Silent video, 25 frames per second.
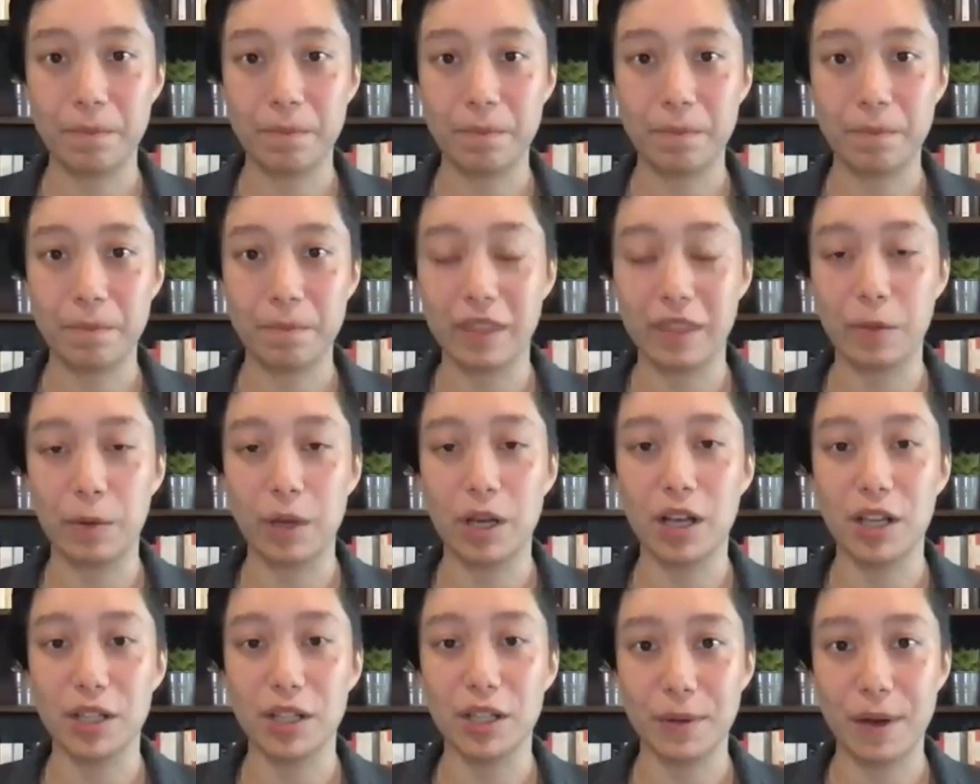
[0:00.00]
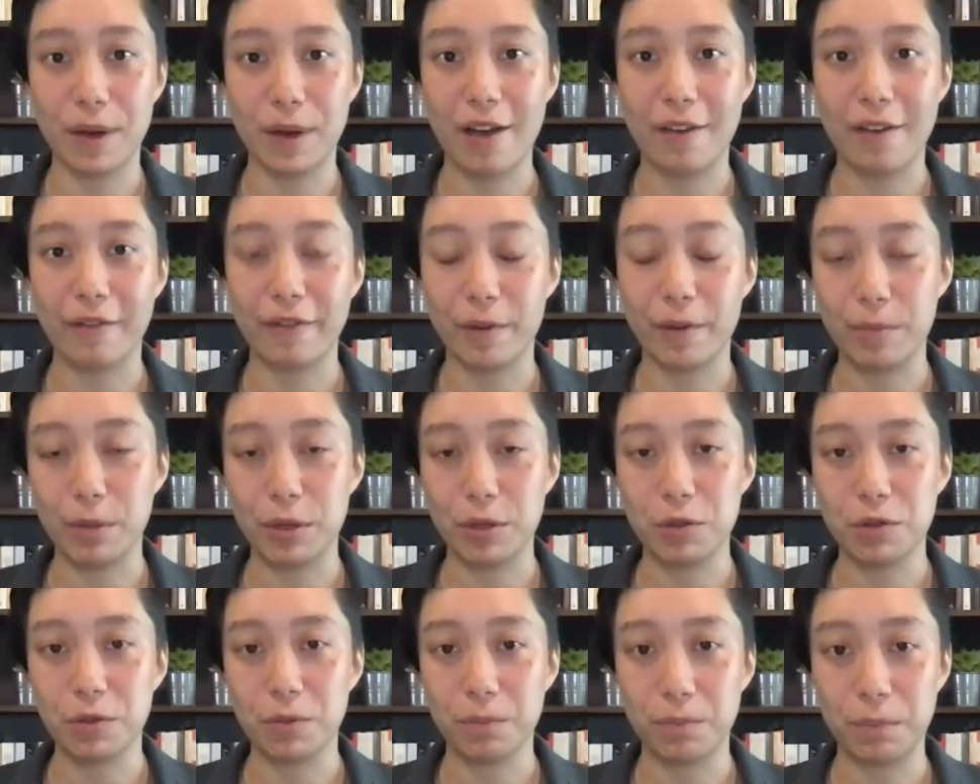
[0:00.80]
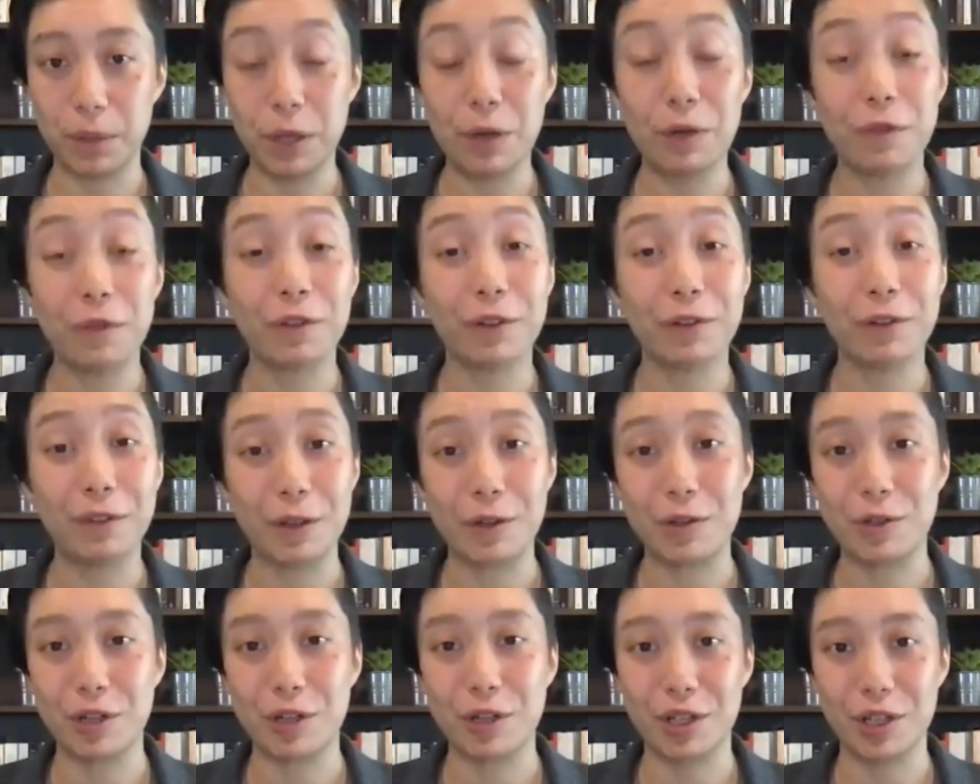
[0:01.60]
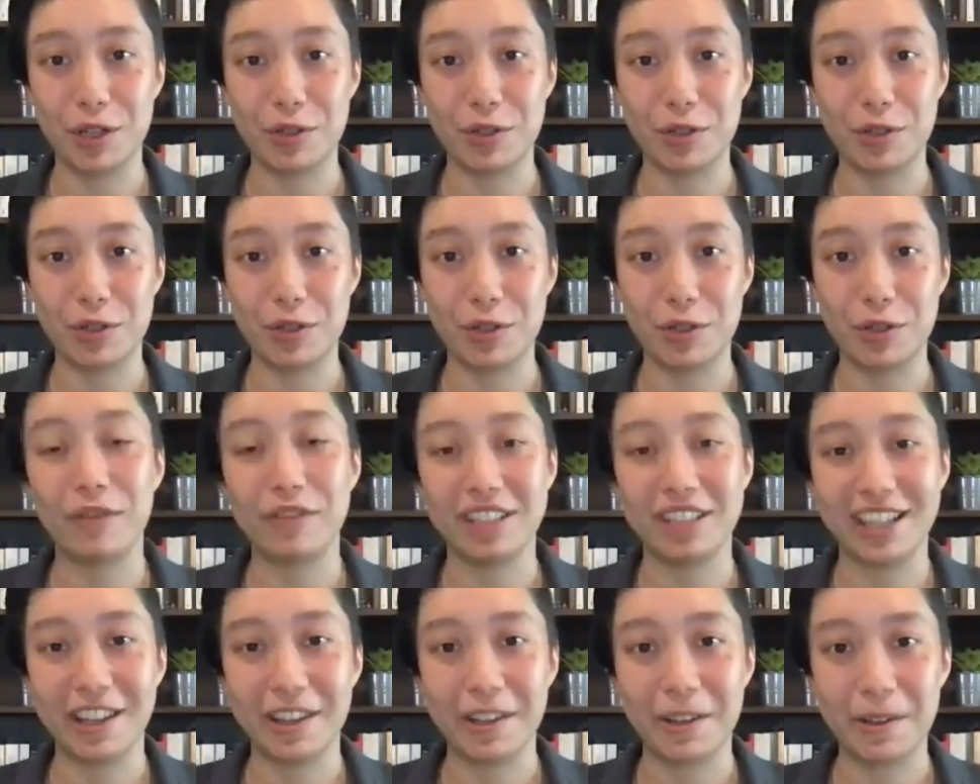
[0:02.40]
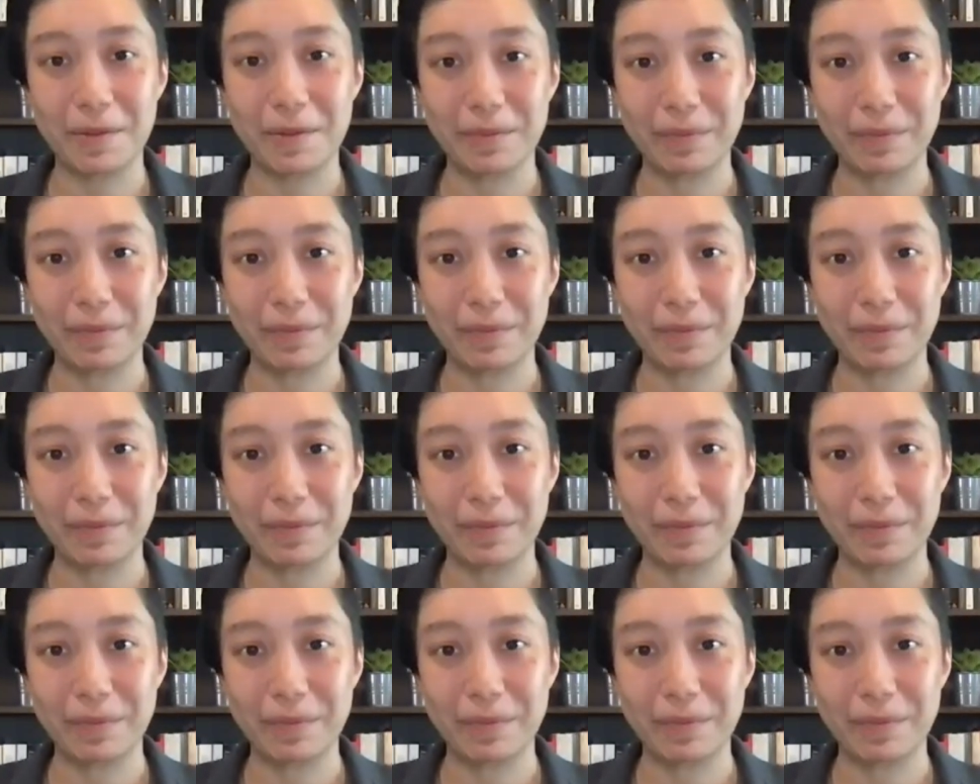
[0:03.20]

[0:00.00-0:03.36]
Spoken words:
but that we also have a beautiful future to dream of together.